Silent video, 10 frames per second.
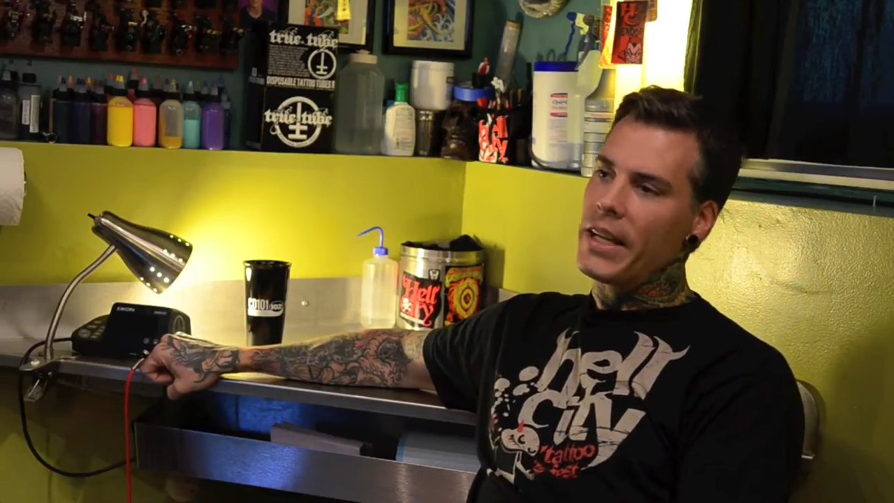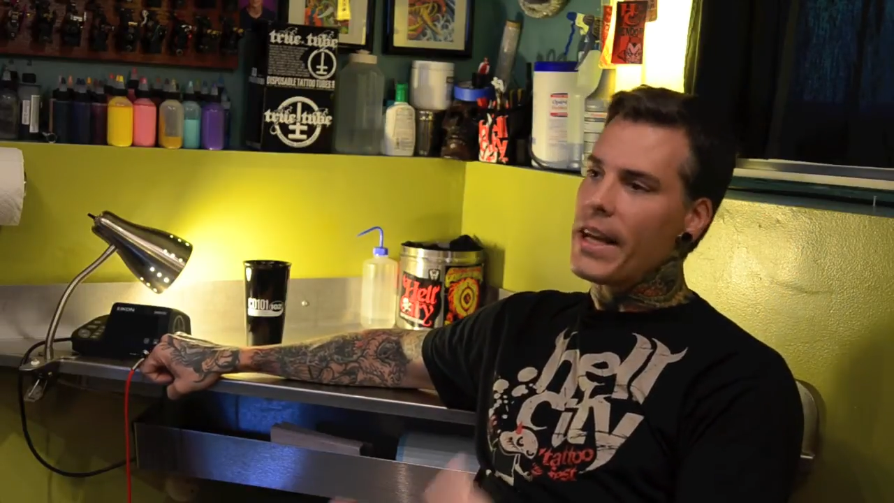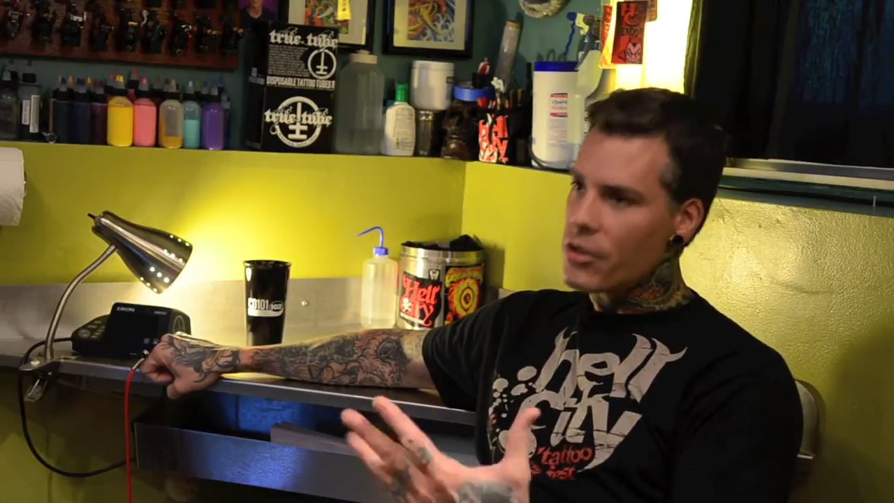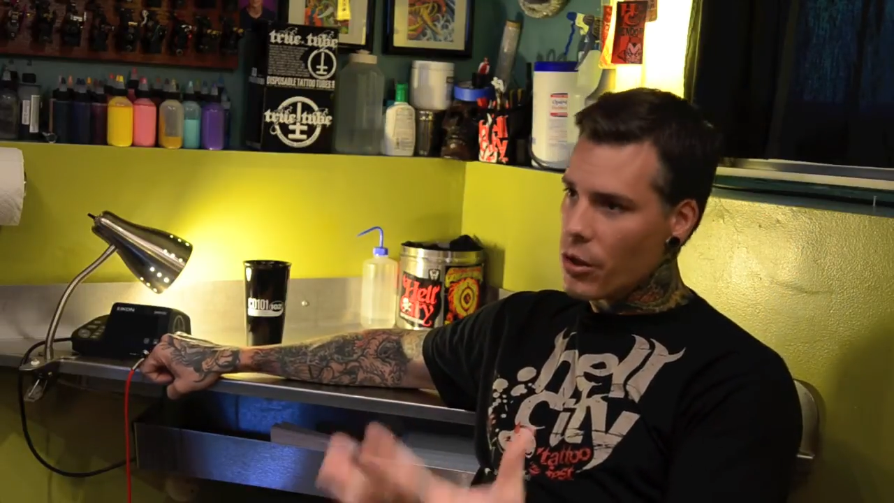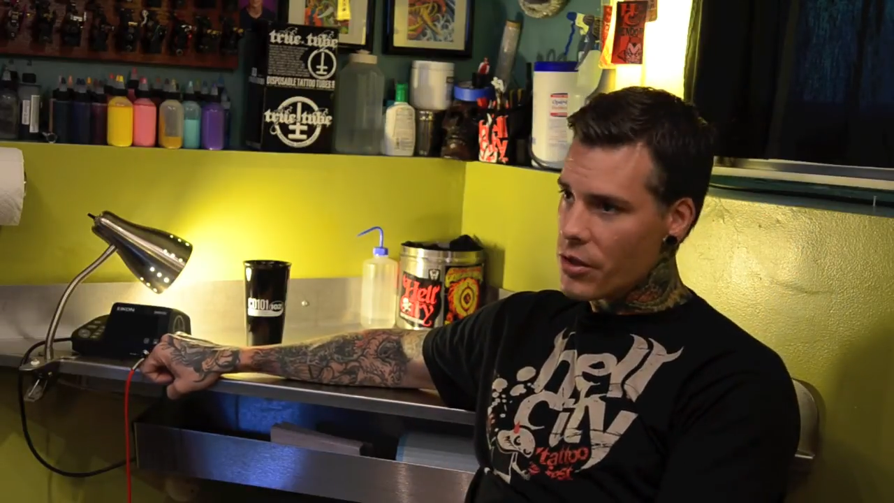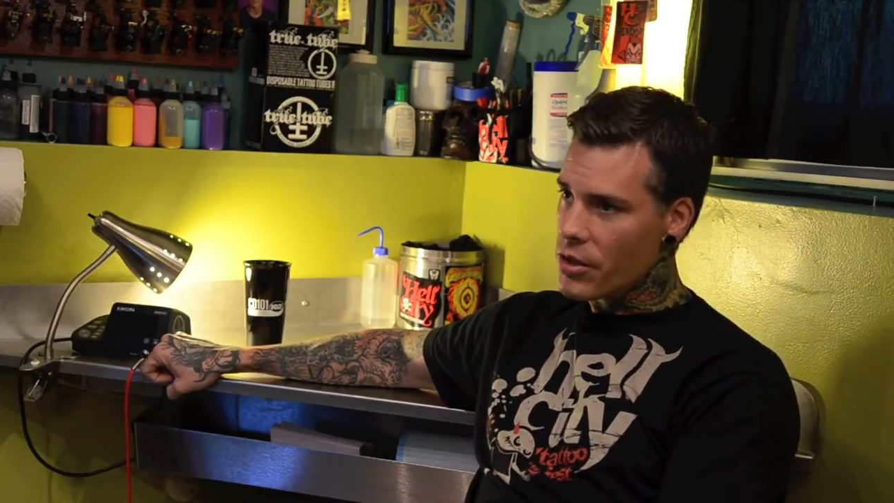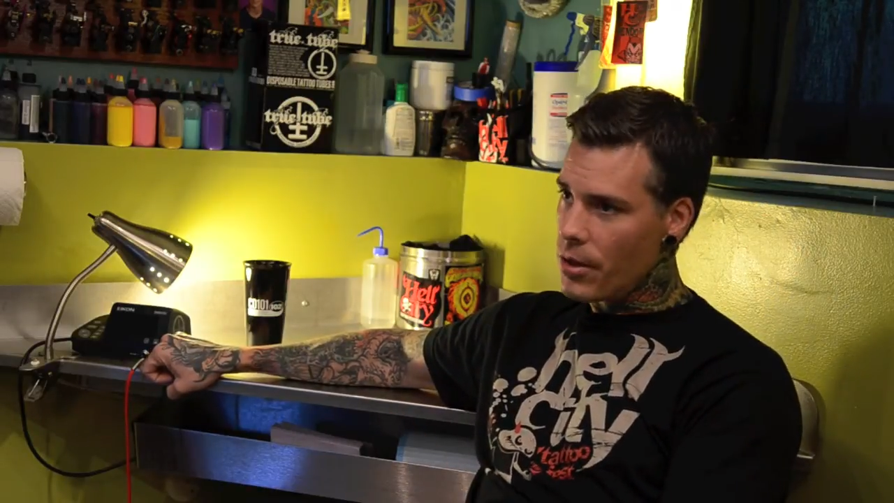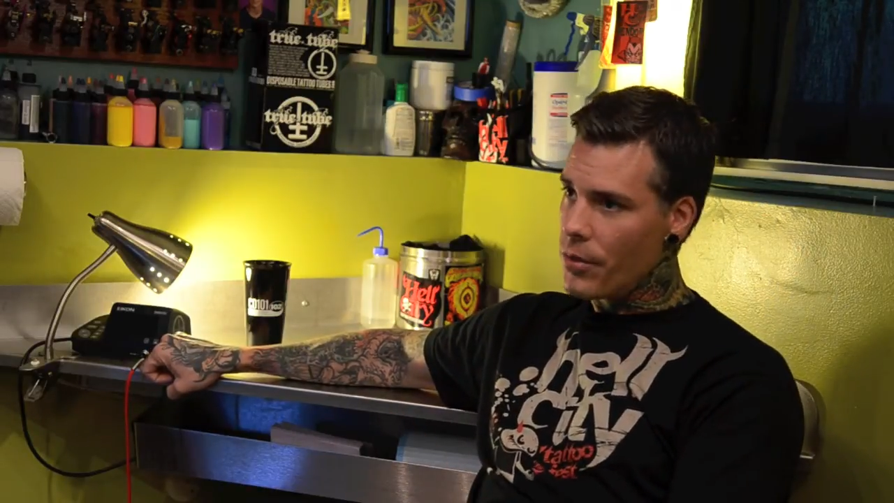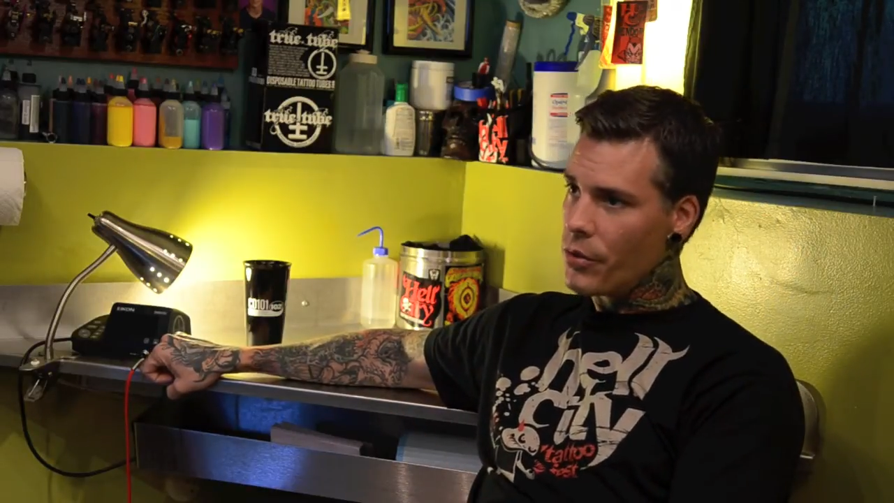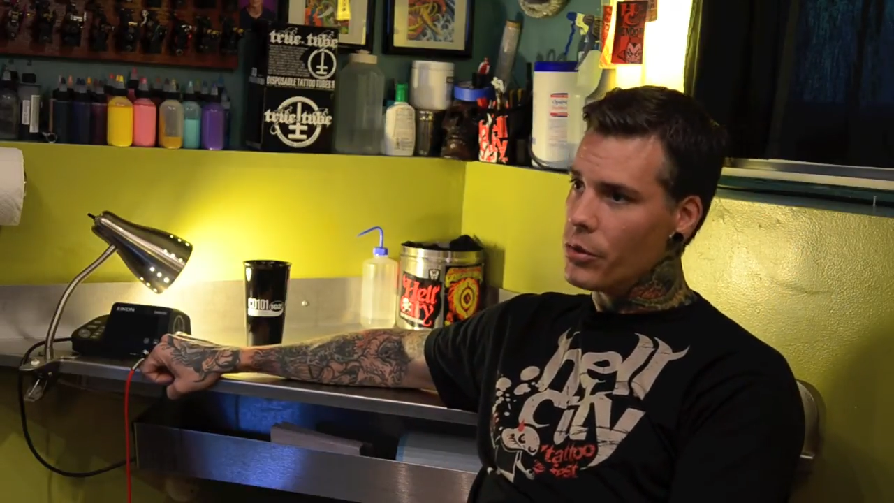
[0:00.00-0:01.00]
guest artists
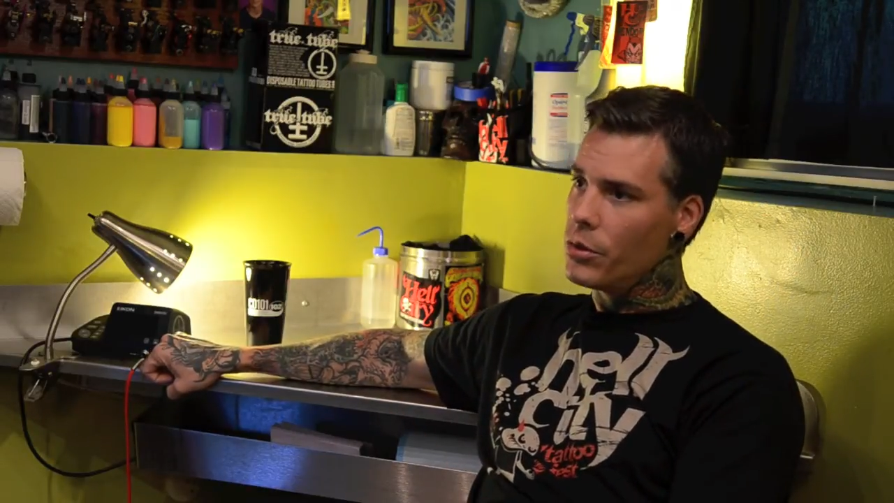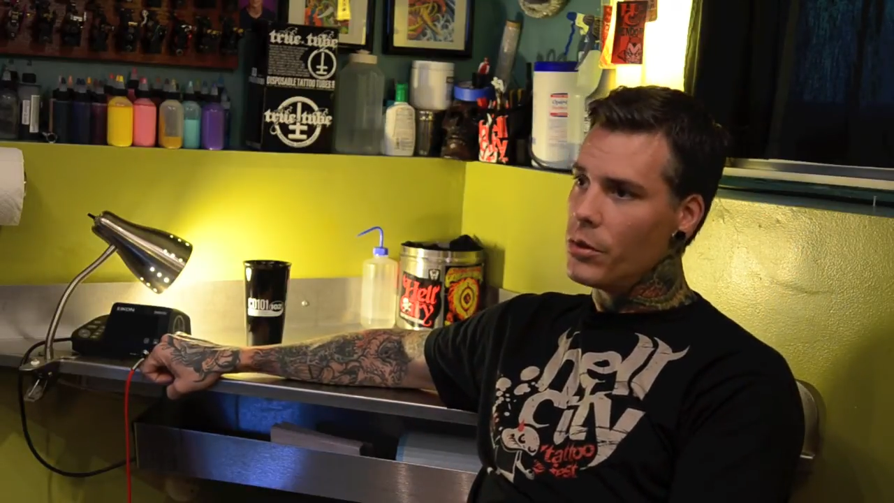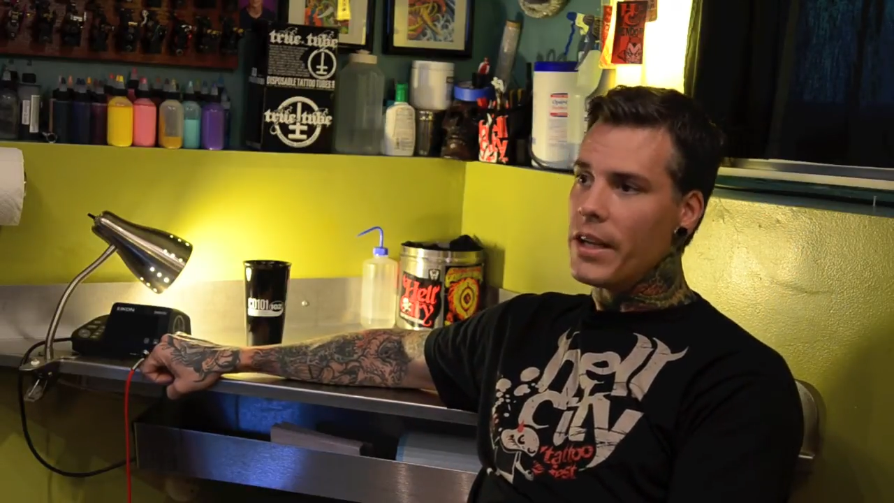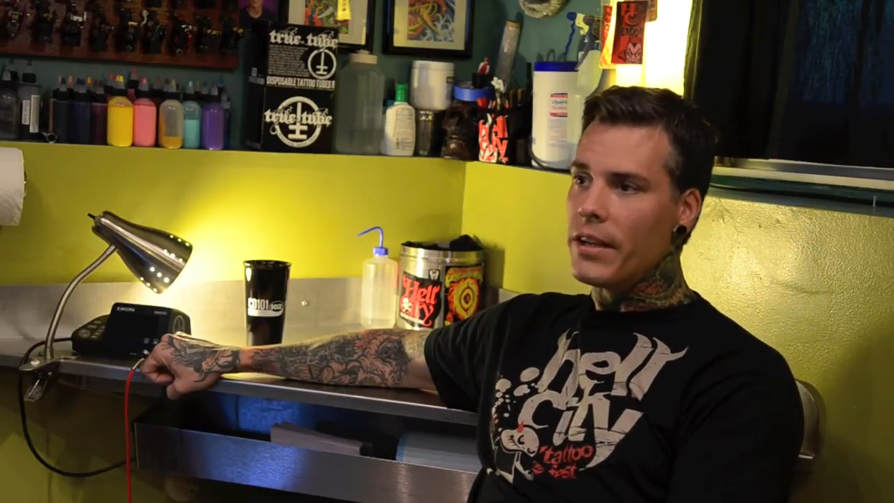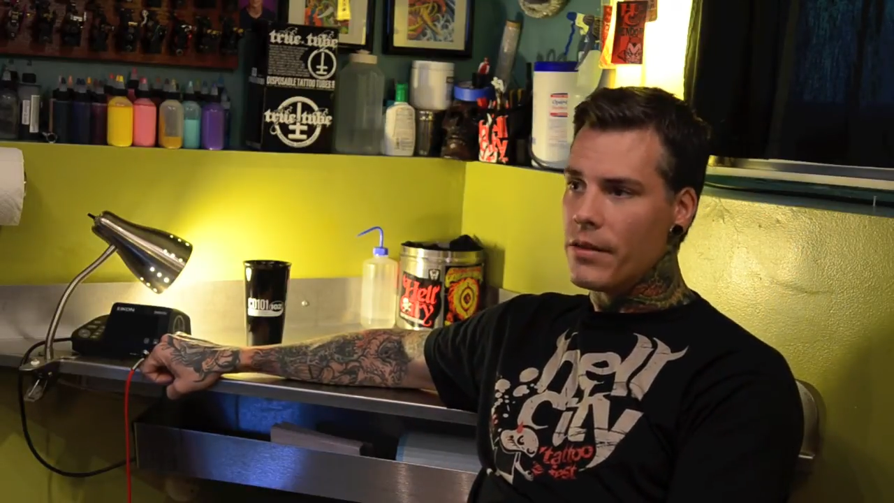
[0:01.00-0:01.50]
come through and hit